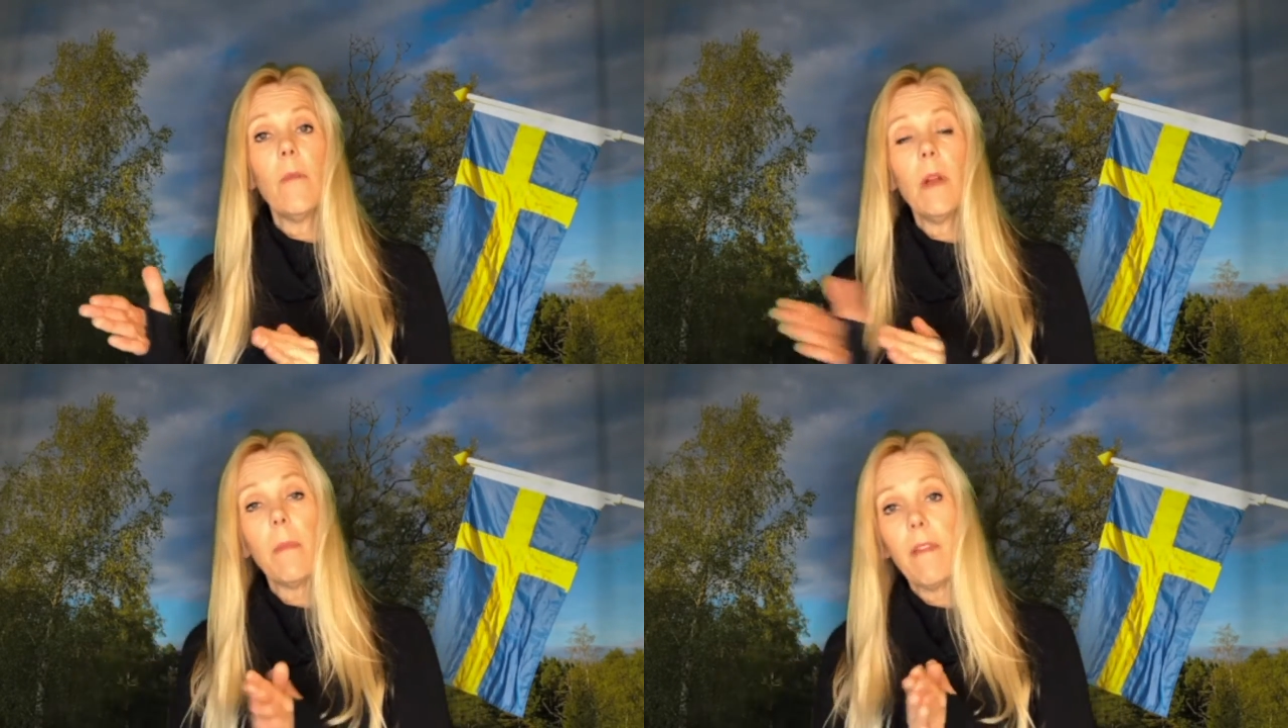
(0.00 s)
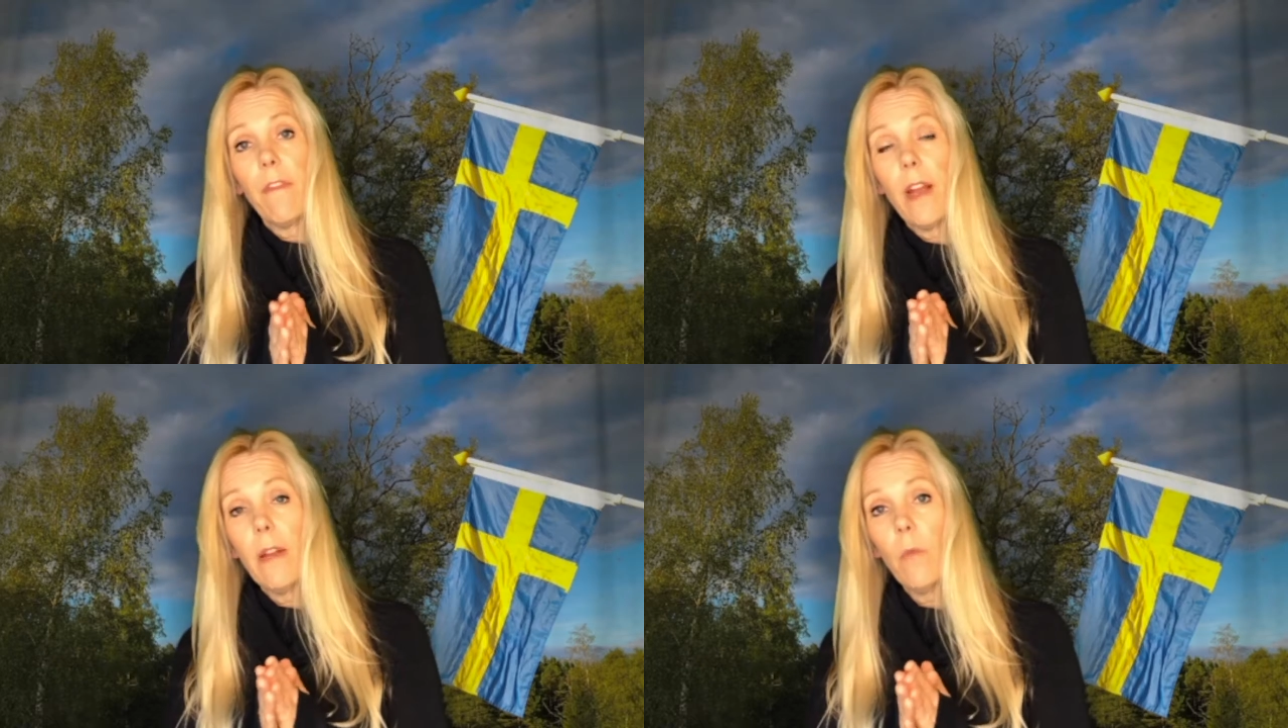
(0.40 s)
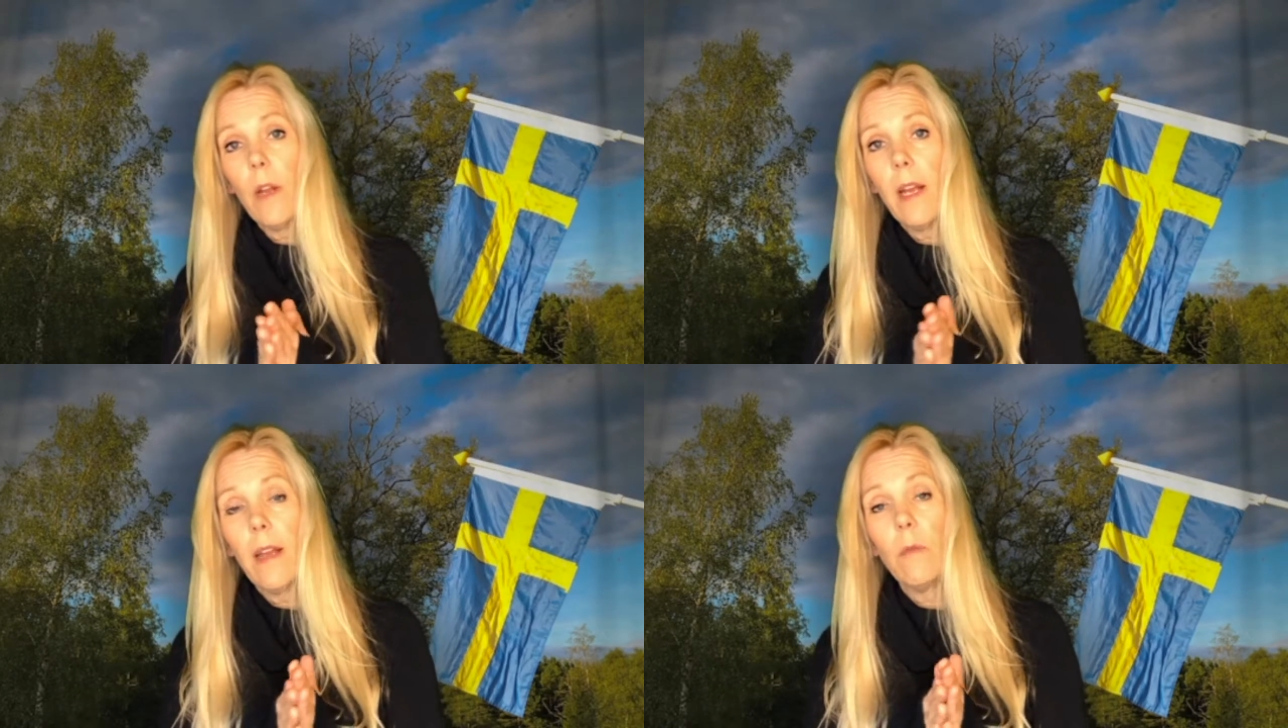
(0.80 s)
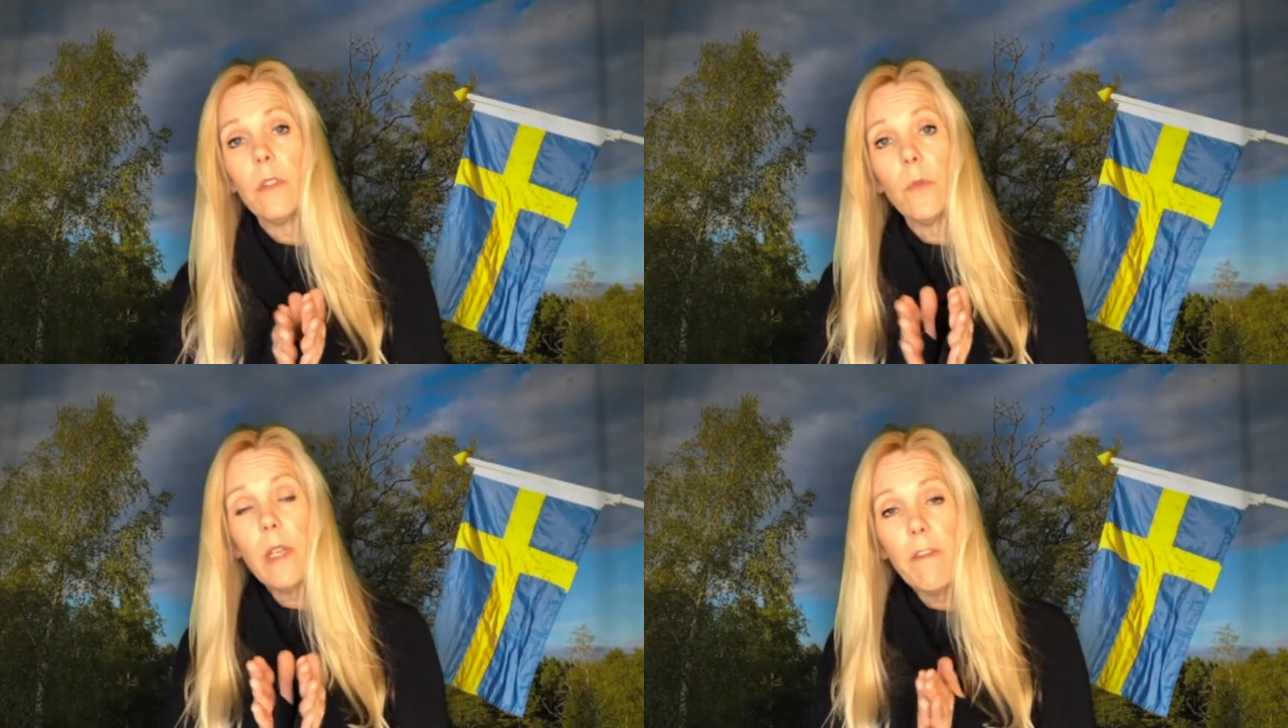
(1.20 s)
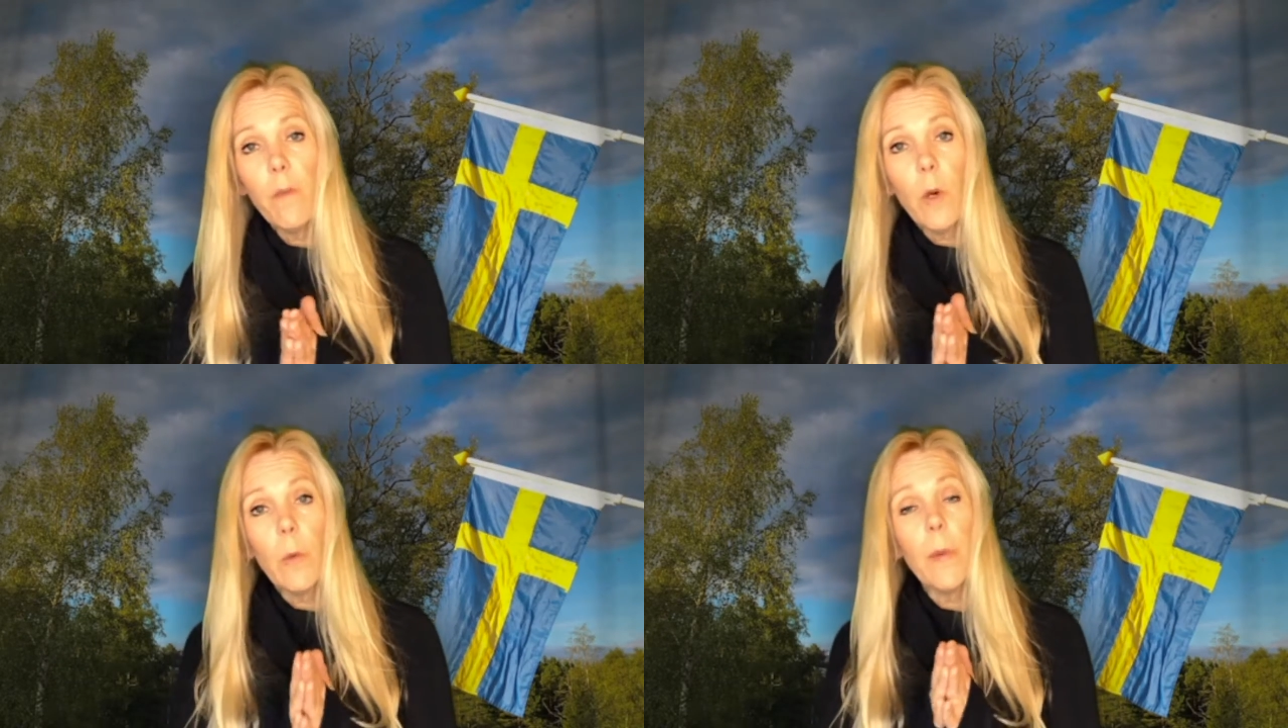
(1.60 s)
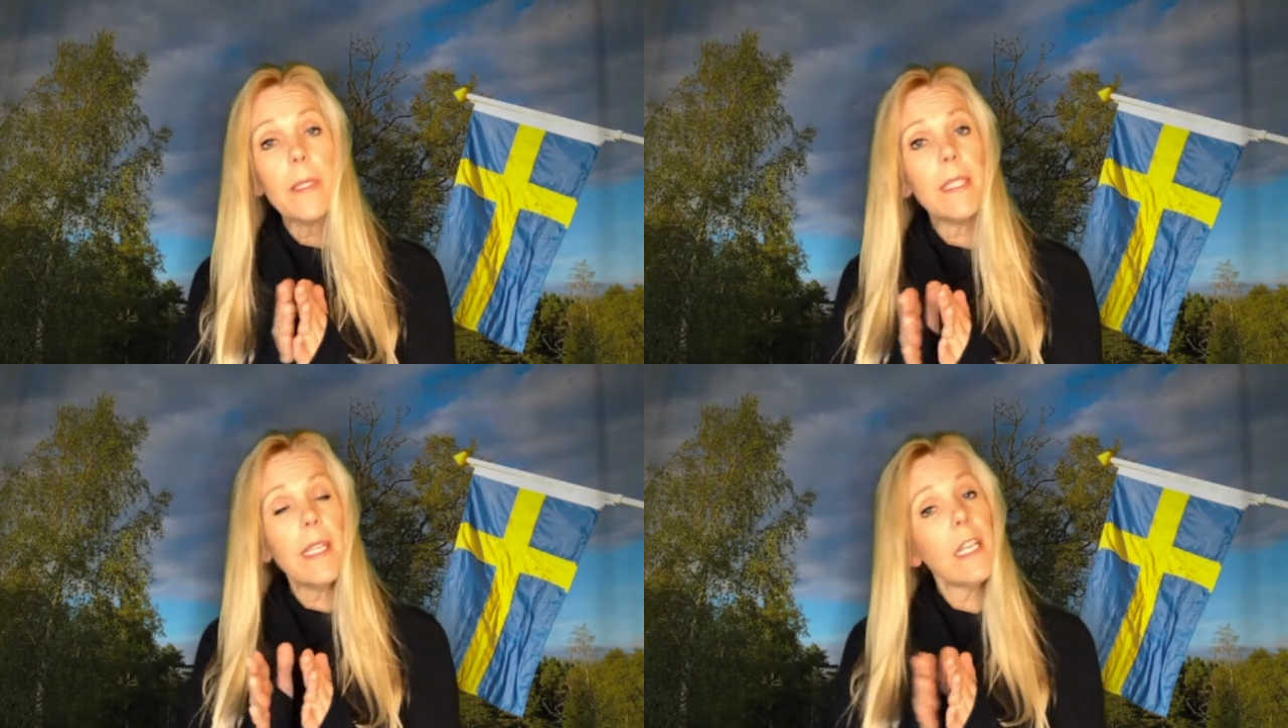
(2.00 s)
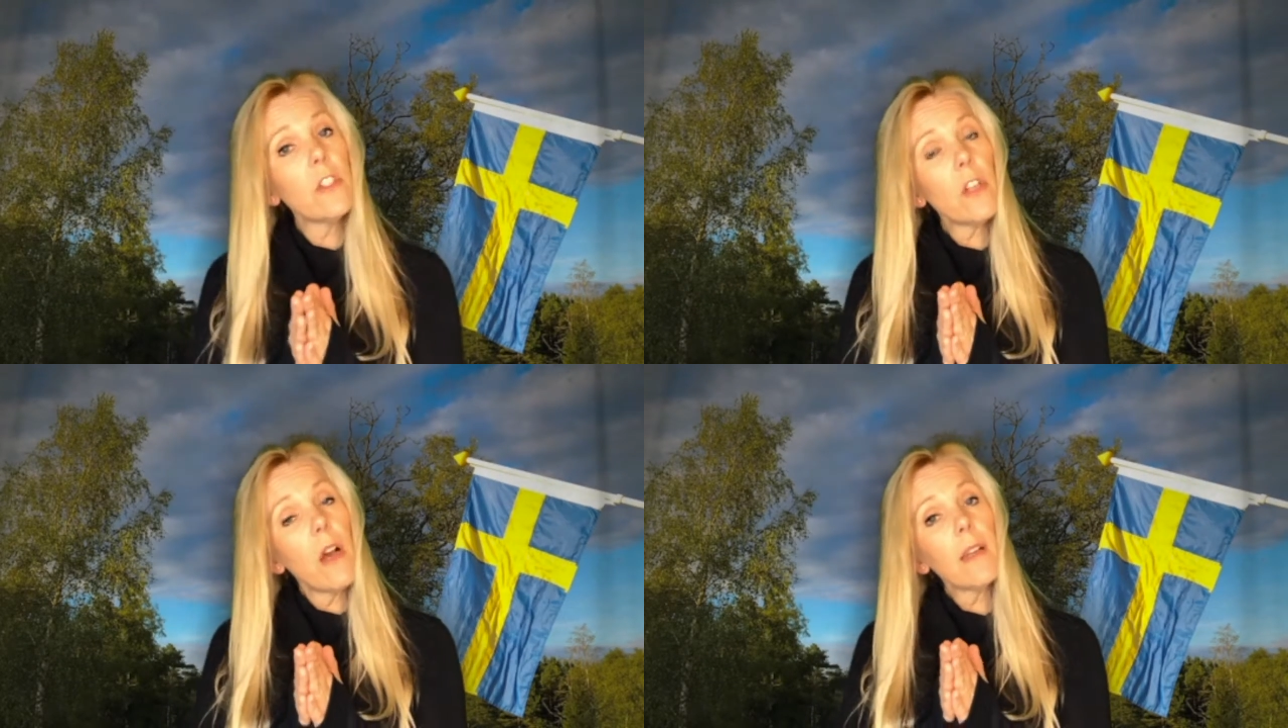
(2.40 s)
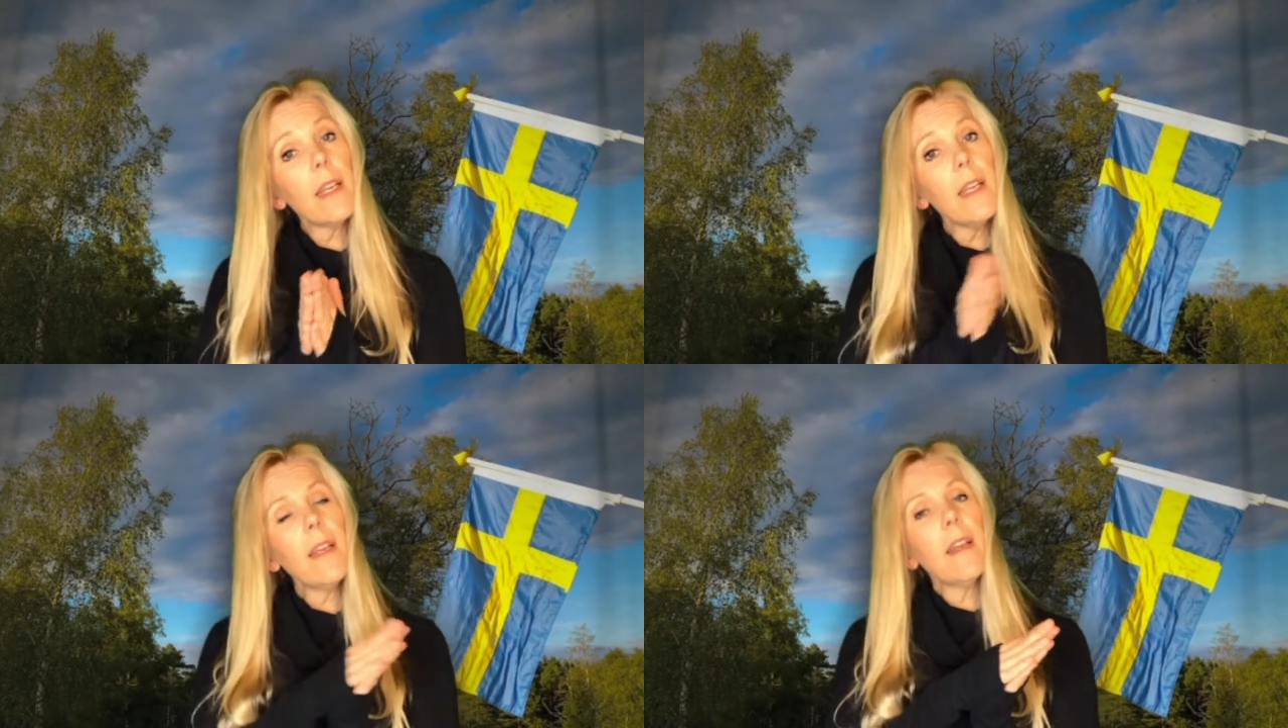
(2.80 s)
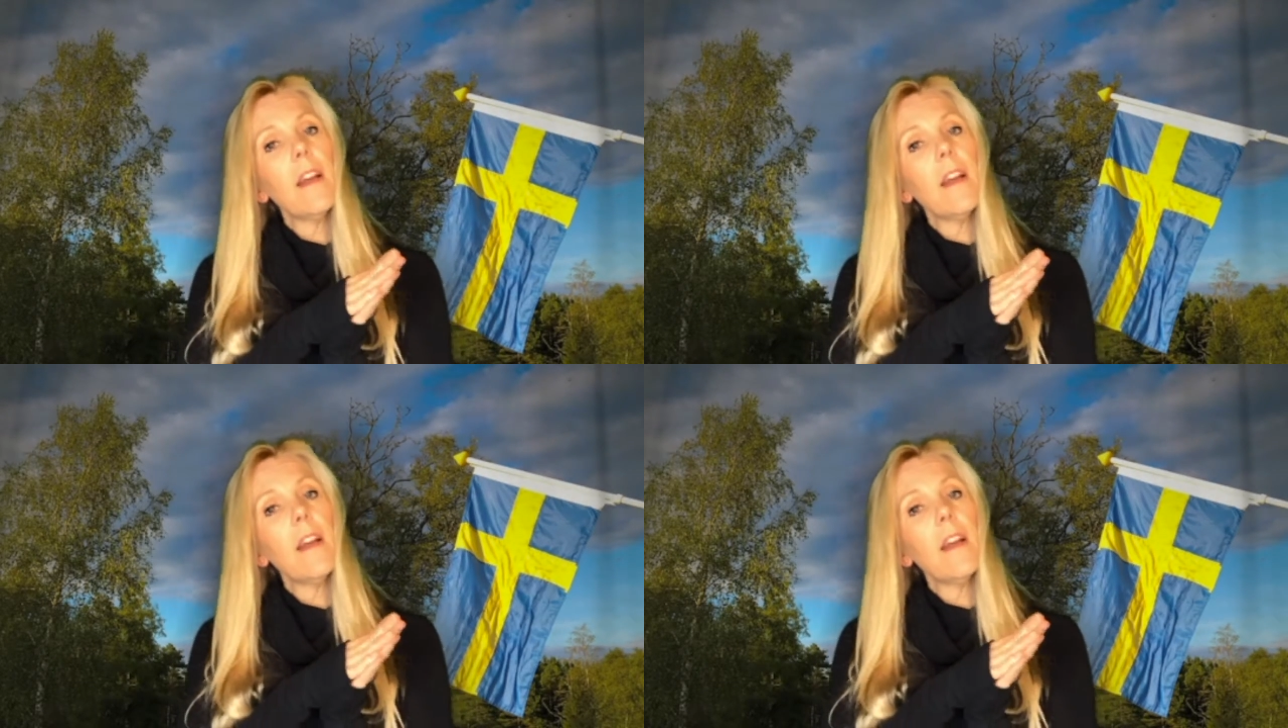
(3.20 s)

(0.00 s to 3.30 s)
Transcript: one of my friends, when I was 24, we were sitting and talking